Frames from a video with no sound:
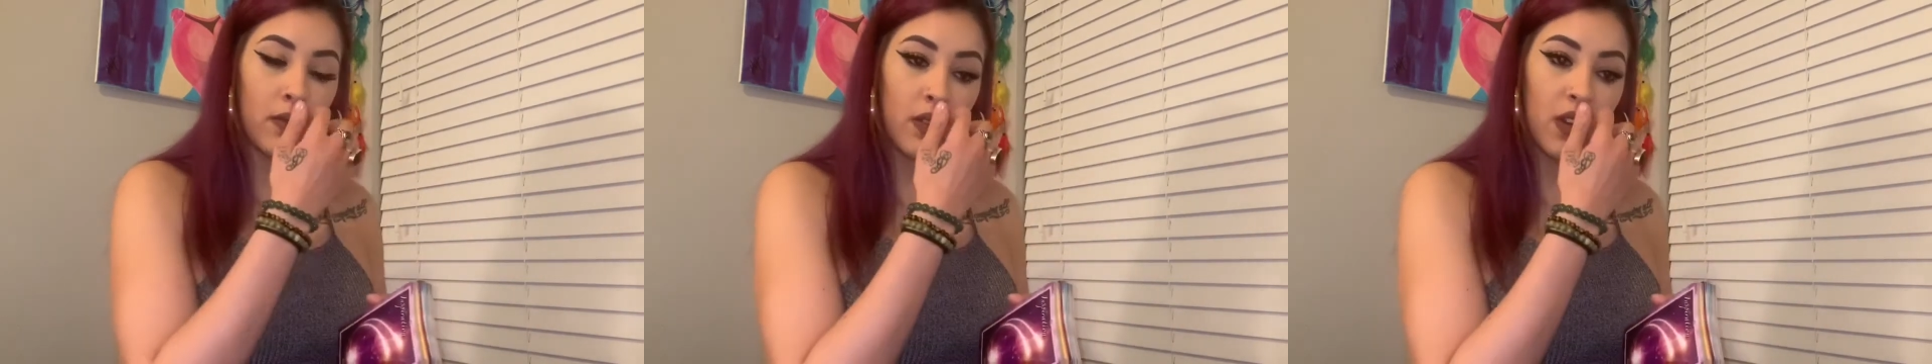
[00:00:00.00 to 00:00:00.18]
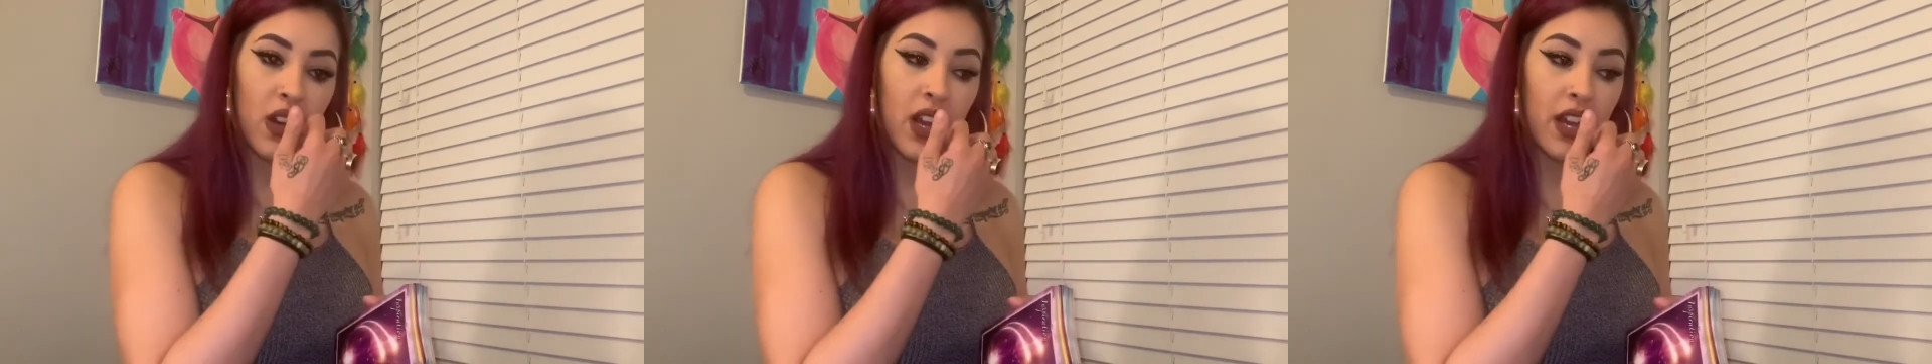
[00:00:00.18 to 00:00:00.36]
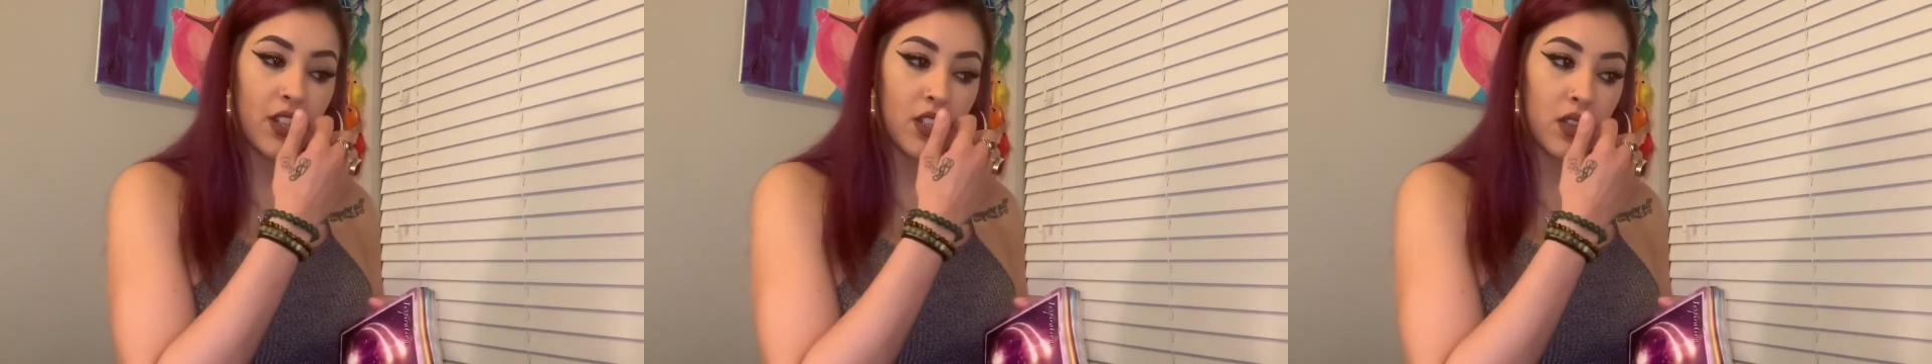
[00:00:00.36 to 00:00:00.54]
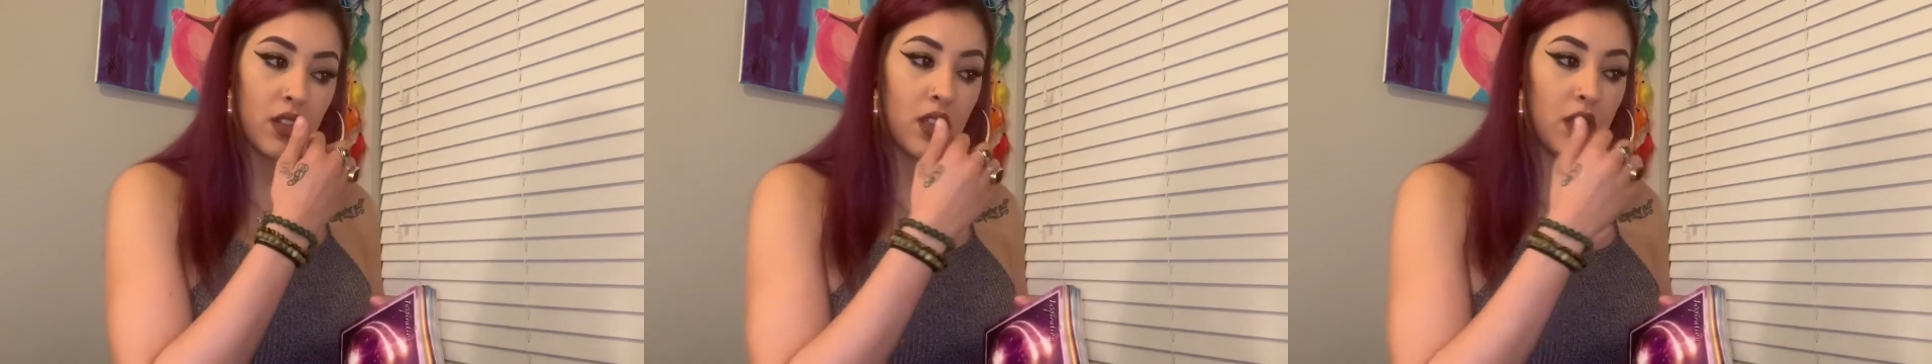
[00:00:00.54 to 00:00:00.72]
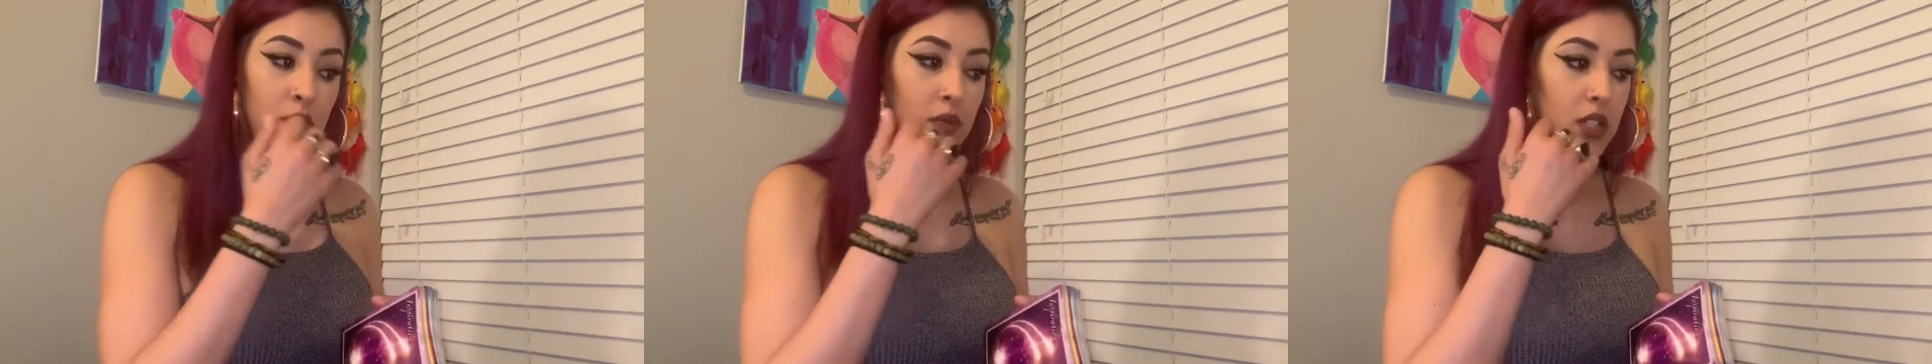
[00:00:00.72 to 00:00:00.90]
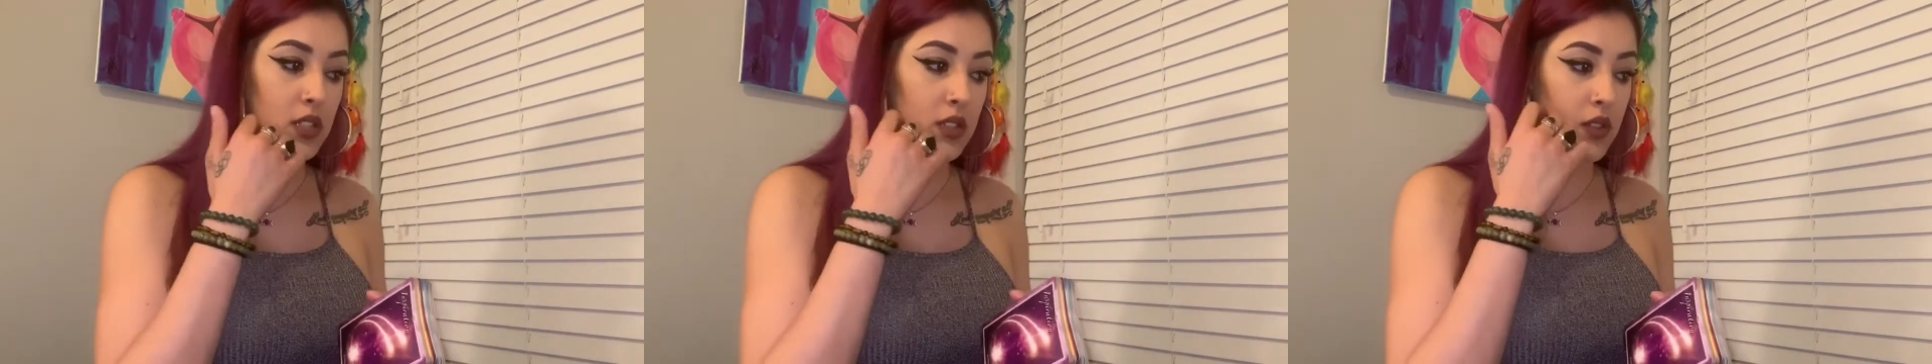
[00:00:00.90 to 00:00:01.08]
natural
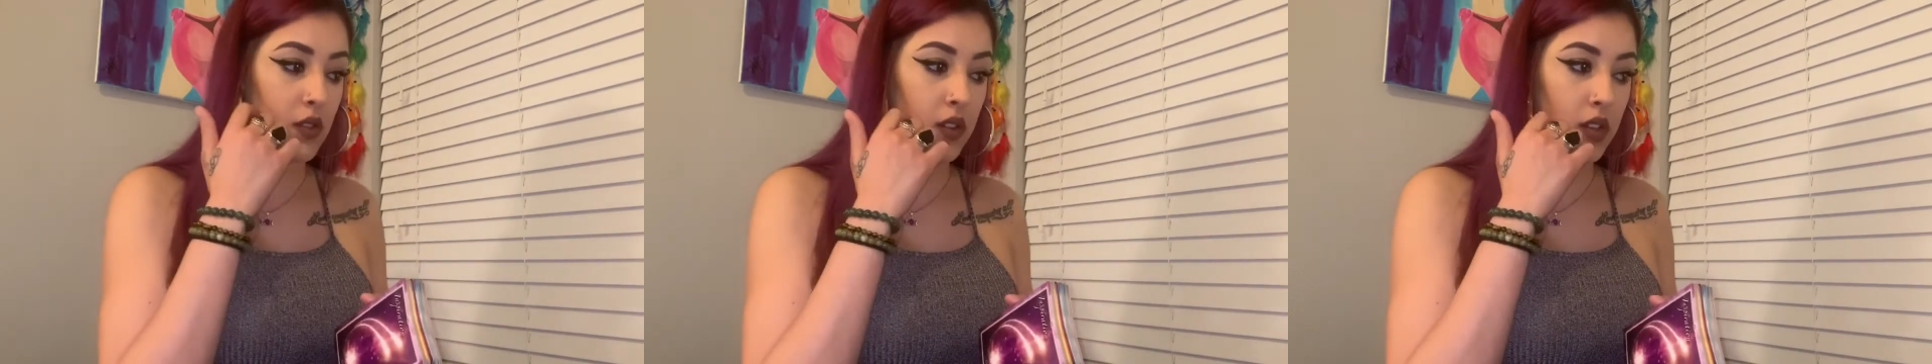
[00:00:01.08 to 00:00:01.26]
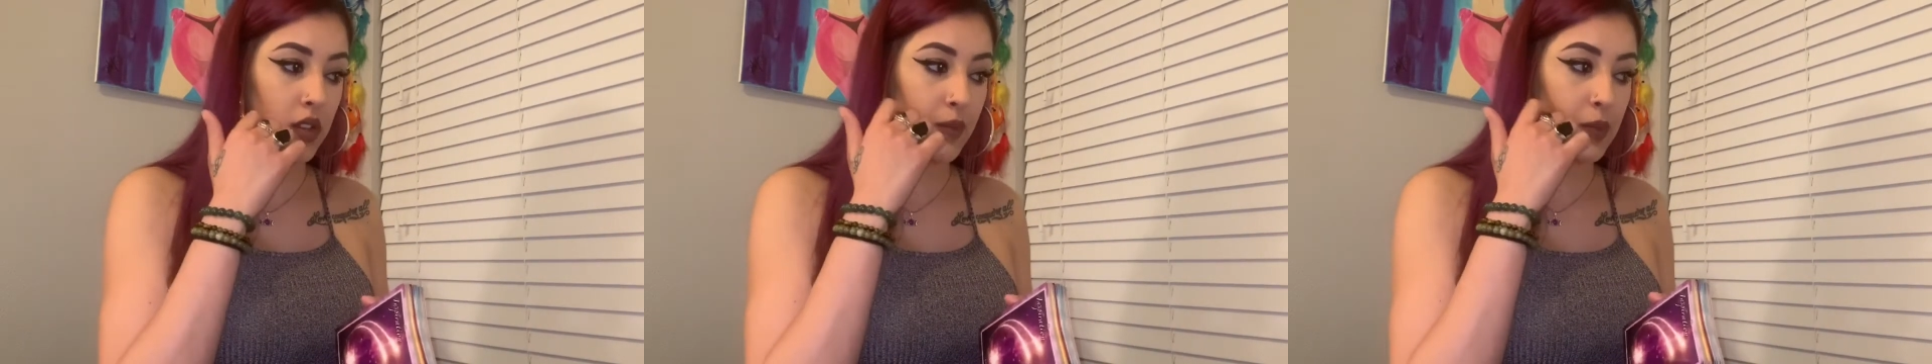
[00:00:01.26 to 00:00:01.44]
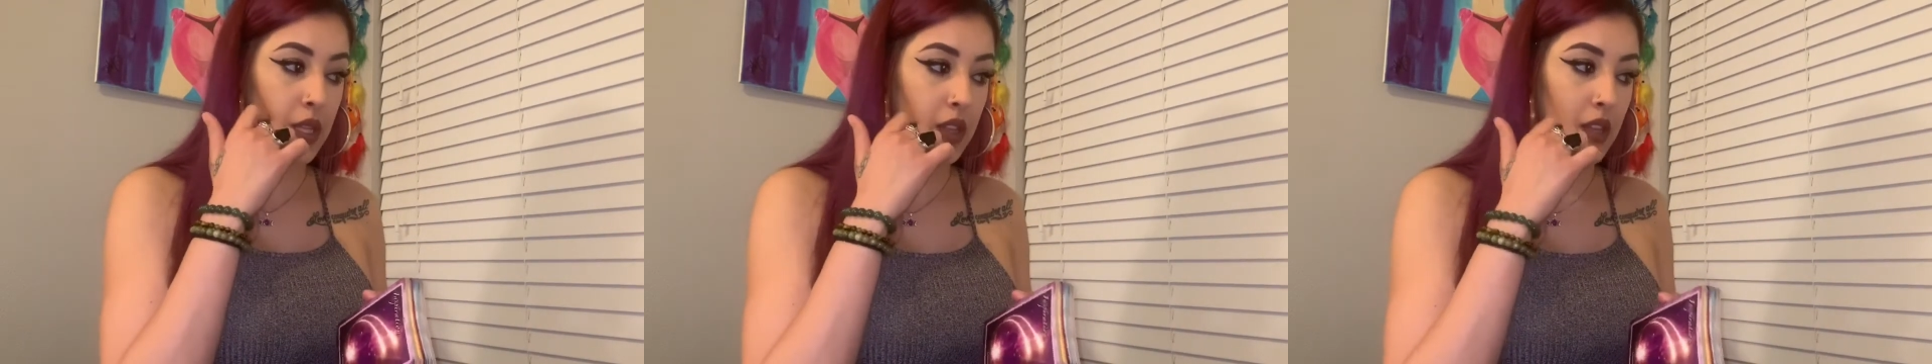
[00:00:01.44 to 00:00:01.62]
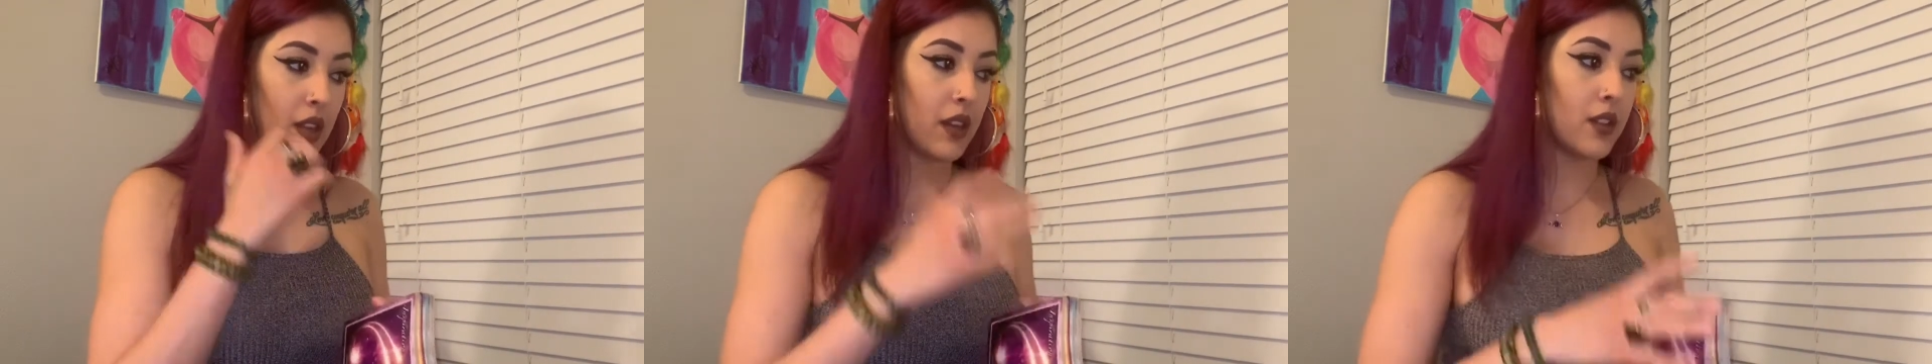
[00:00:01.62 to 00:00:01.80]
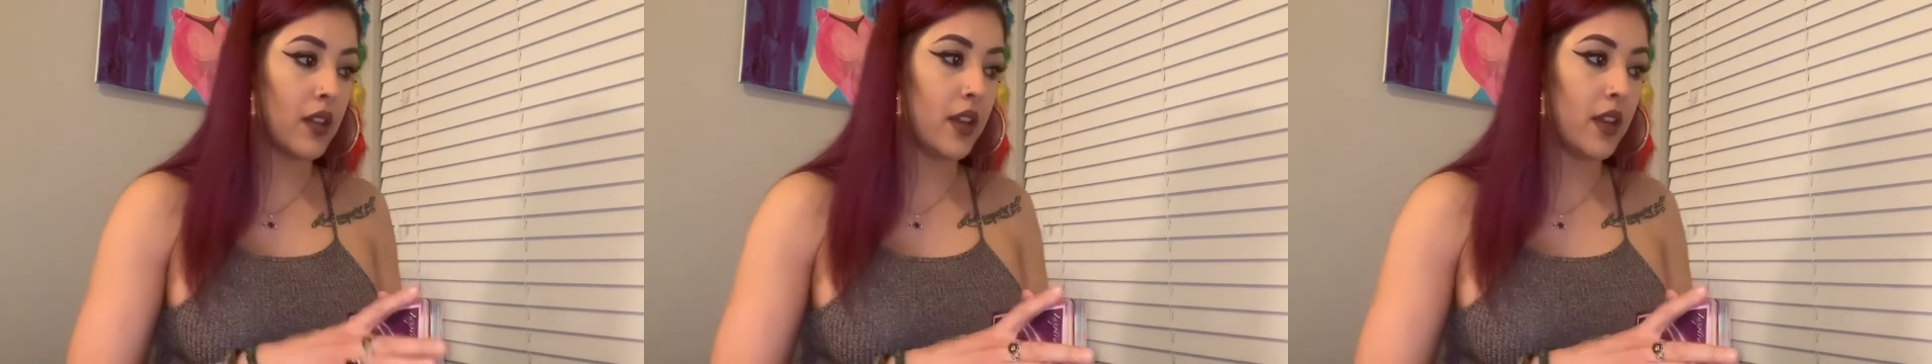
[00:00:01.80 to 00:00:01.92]
human is going to be there,